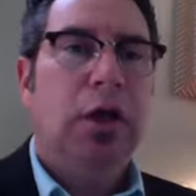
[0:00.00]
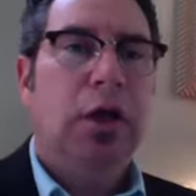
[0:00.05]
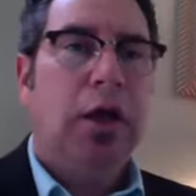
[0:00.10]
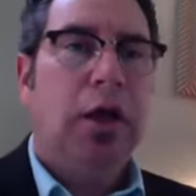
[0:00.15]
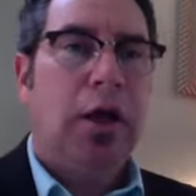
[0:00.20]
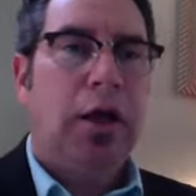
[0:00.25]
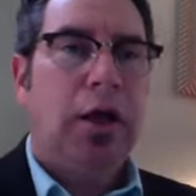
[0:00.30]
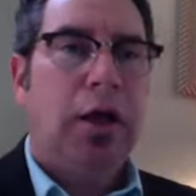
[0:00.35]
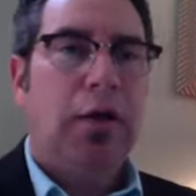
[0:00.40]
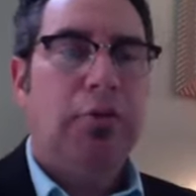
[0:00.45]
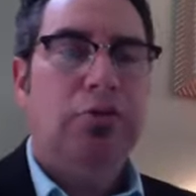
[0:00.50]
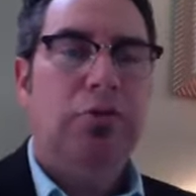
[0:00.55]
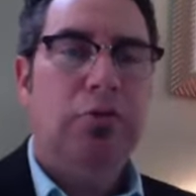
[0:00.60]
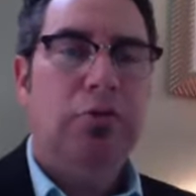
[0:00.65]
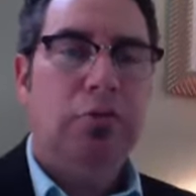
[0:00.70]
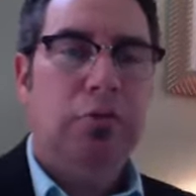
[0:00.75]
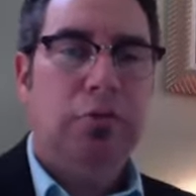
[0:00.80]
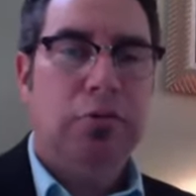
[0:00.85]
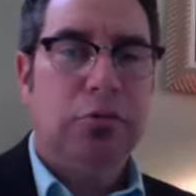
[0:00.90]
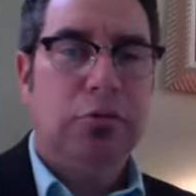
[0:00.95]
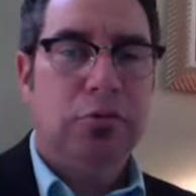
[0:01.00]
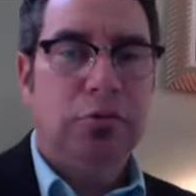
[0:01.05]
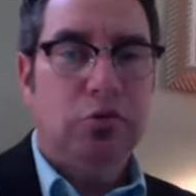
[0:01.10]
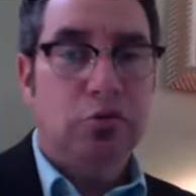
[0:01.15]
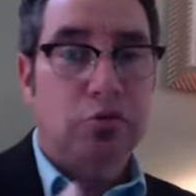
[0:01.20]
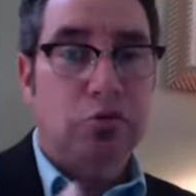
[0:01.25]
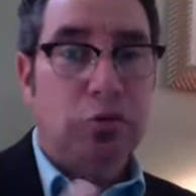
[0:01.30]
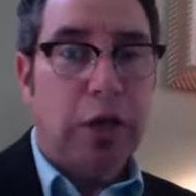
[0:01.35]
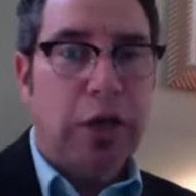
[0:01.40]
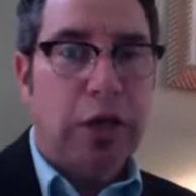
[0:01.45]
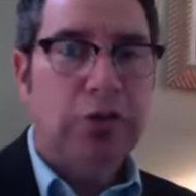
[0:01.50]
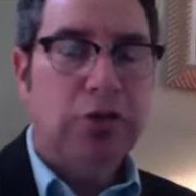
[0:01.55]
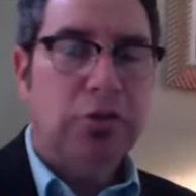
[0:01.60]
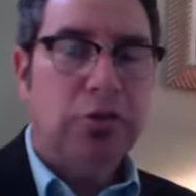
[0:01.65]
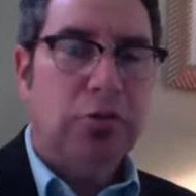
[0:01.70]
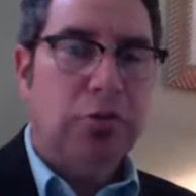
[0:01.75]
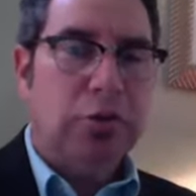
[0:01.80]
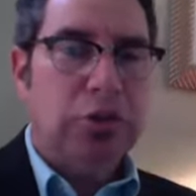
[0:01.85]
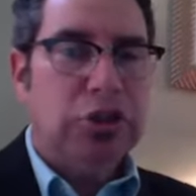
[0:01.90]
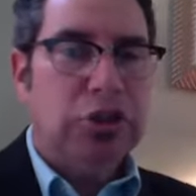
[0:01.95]
to direct
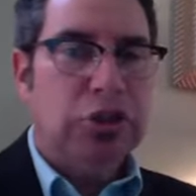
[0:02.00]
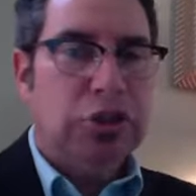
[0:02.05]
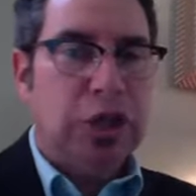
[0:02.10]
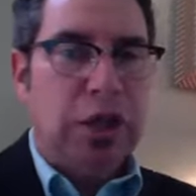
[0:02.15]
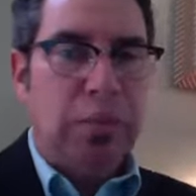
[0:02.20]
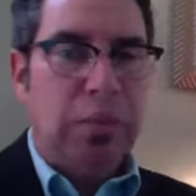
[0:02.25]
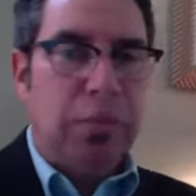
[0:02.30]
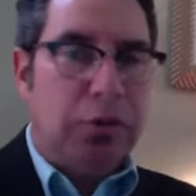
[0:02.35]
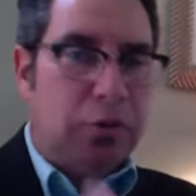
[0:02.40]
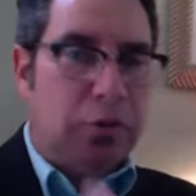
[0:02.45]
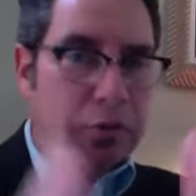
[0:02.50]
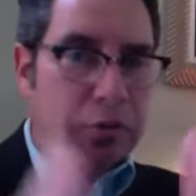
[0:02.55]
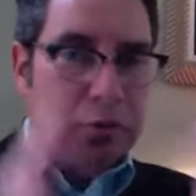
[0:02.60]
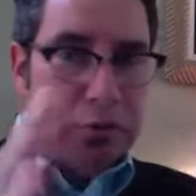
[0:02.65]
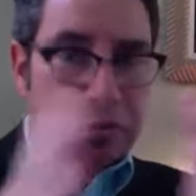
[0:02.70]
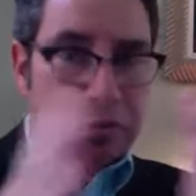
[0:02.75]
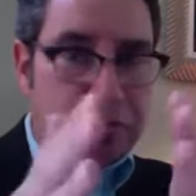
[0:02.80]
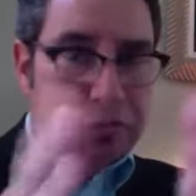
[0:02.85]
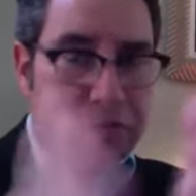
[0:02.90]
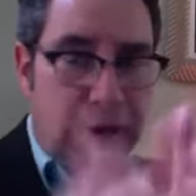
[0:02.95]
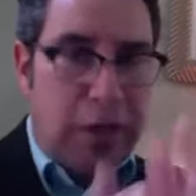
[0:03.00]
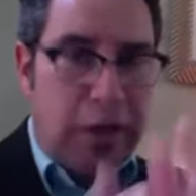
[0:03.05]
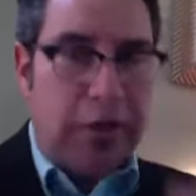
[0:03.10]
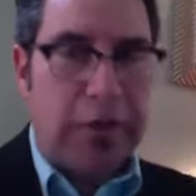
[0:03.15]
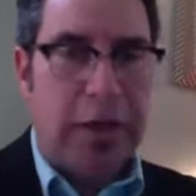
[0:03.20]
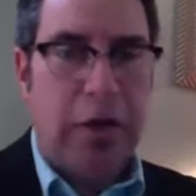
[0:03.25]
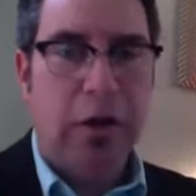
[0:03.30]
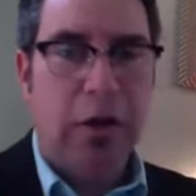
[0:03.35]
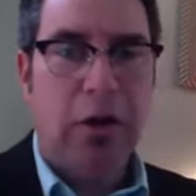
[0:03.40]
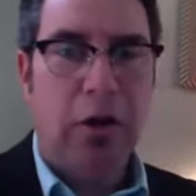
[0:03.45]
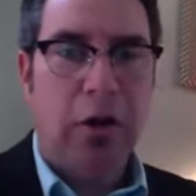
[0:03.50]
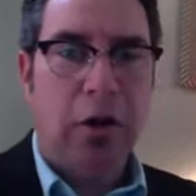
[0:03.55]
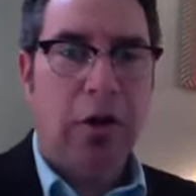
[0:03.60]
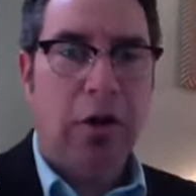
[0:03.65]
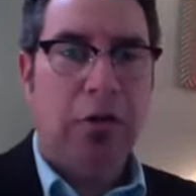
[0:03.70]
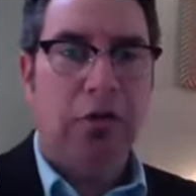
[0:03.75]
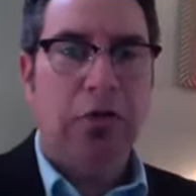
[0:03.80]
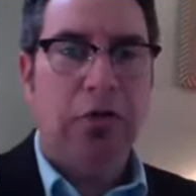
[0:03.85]
you and to shape you and to refine that calling.